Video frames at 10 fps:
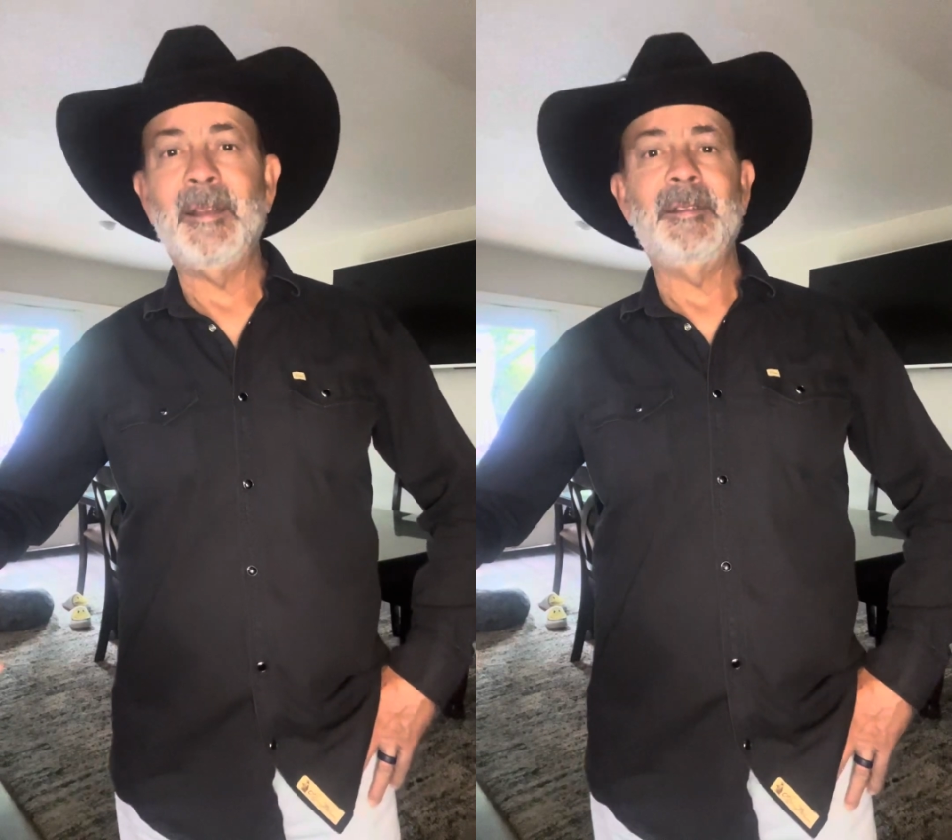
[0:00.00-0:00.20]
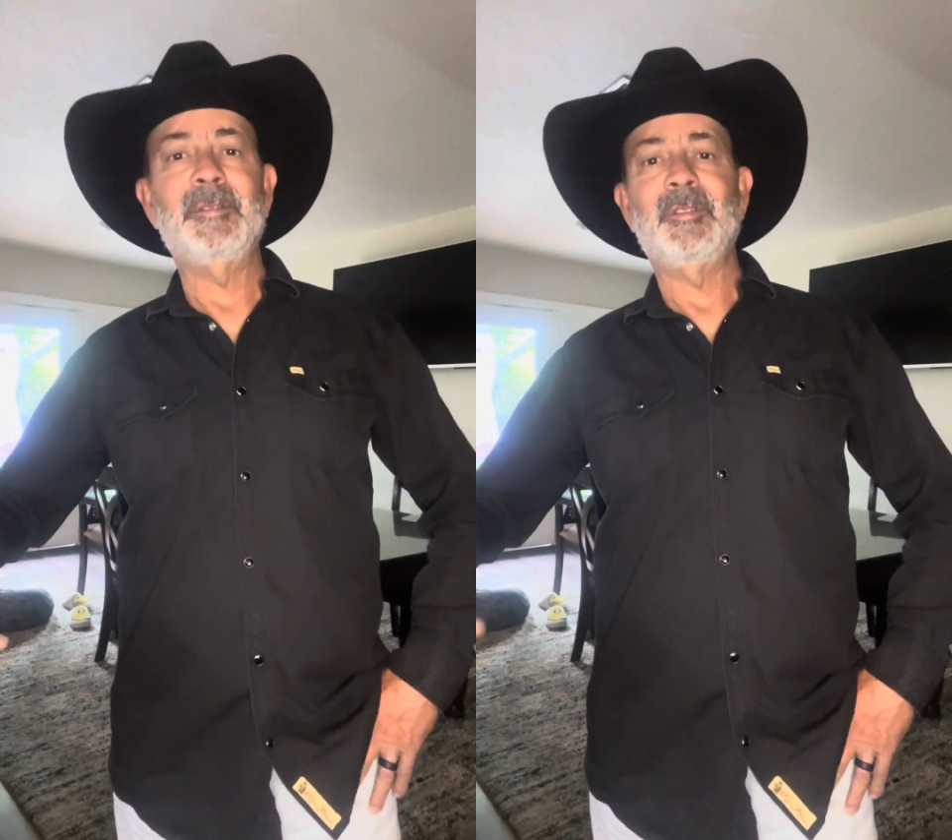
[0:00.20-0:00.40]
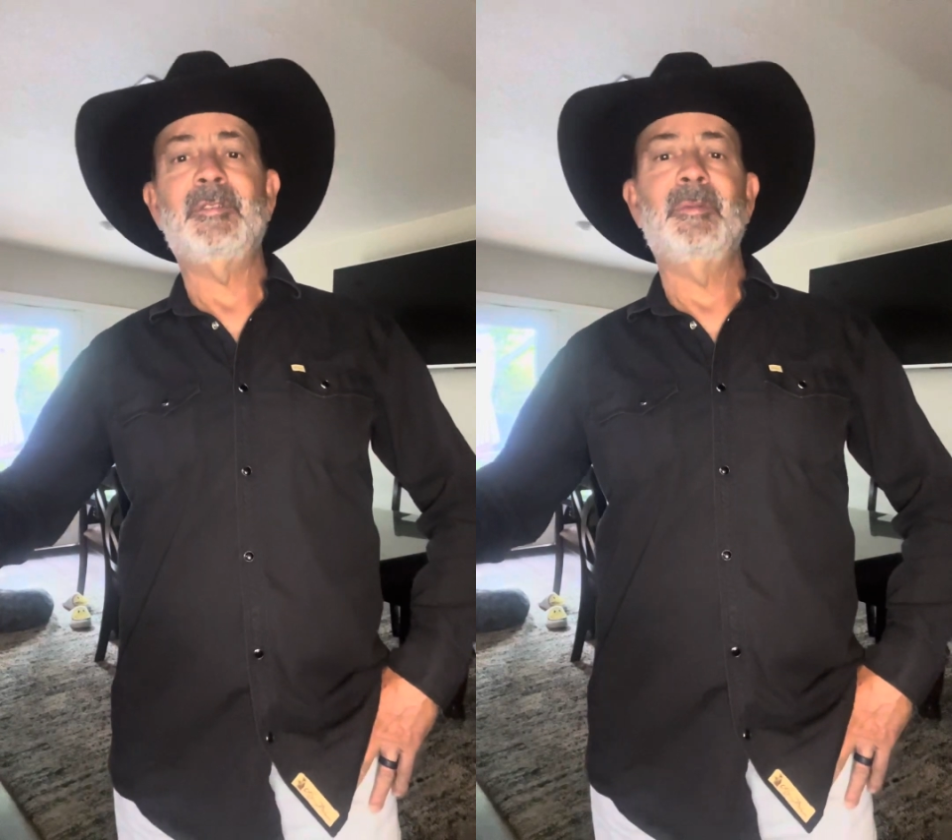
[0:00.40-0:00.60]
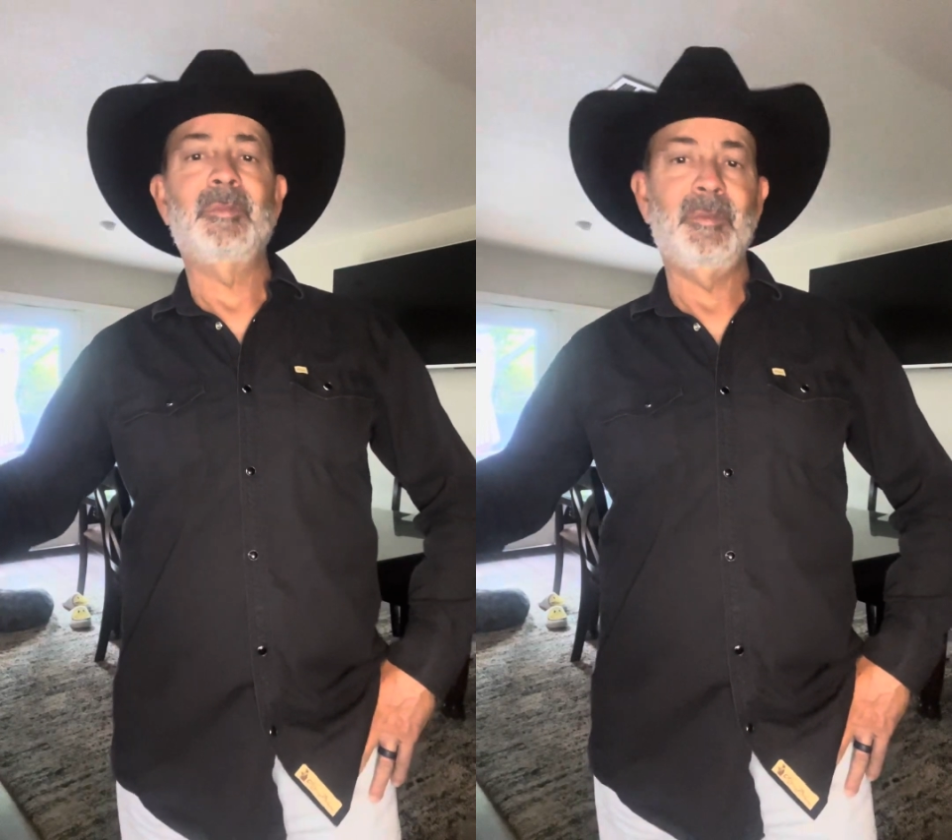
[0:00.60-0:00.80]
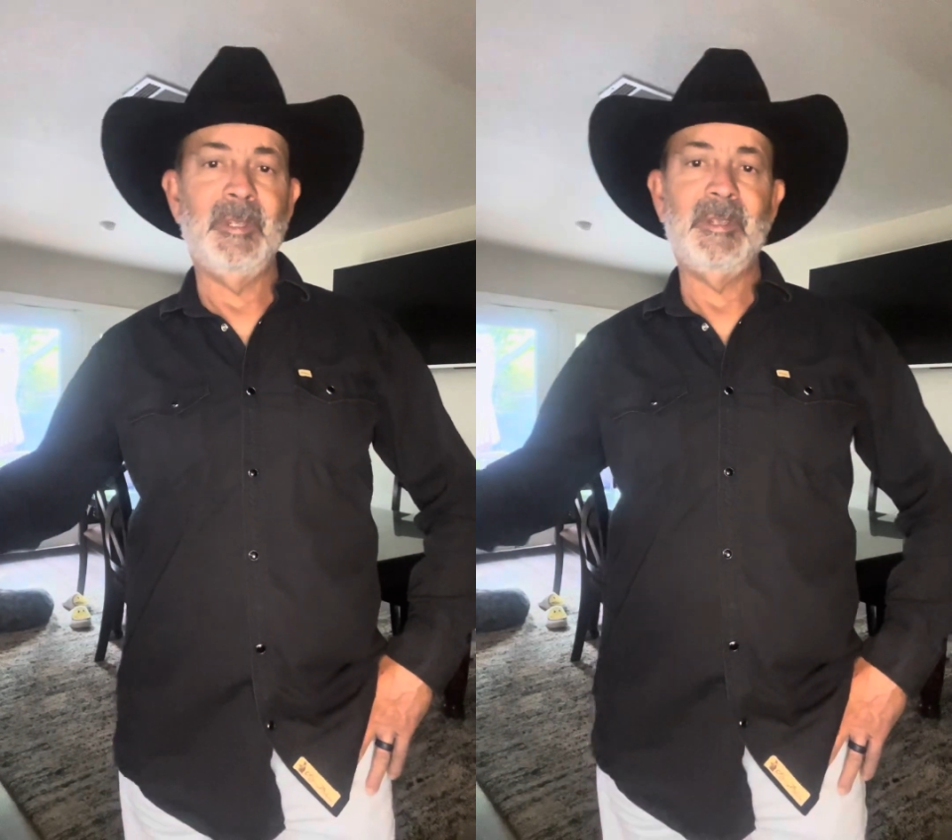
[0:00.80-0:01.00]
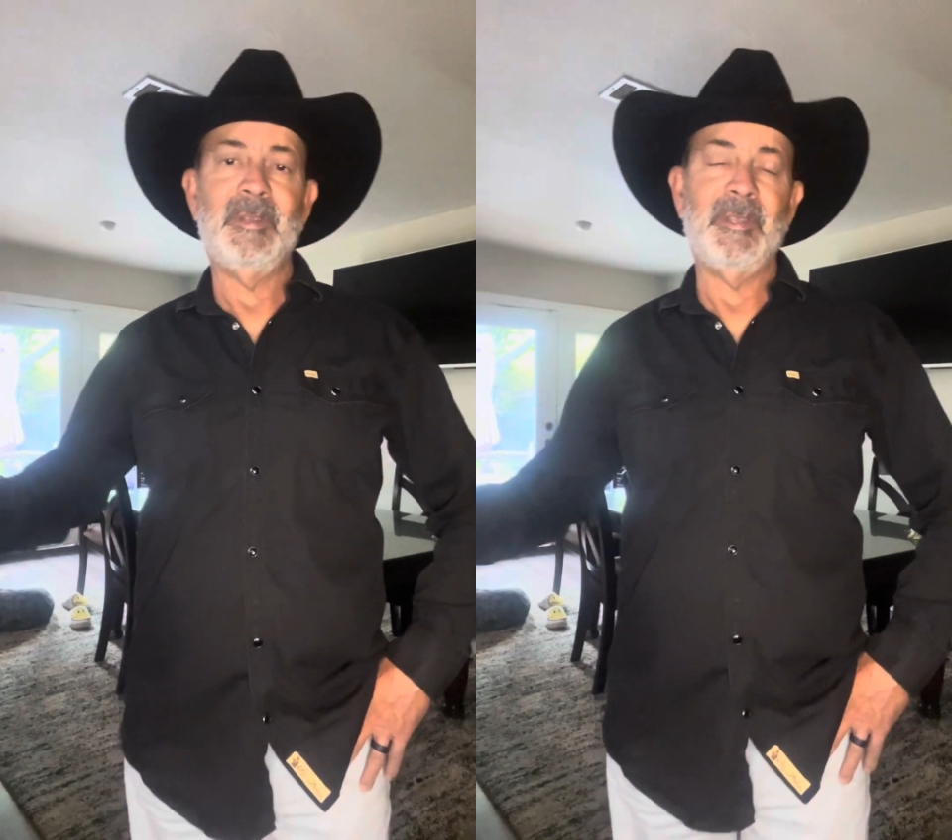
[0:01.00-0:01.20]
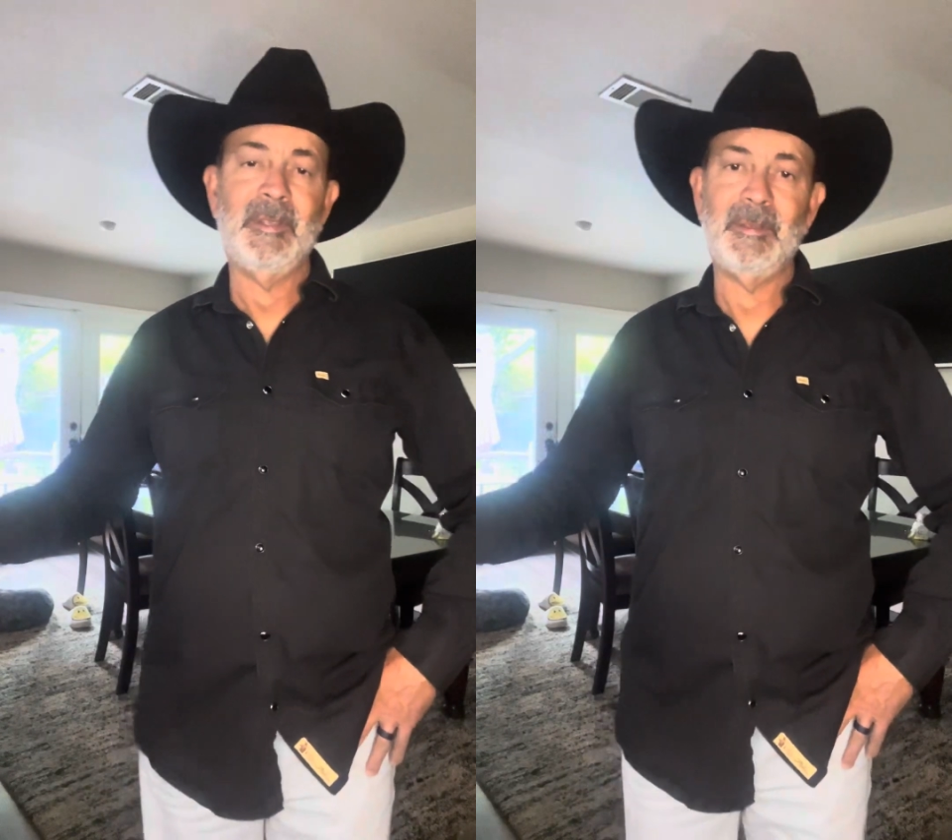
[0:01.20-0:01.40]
it and just don't do anything,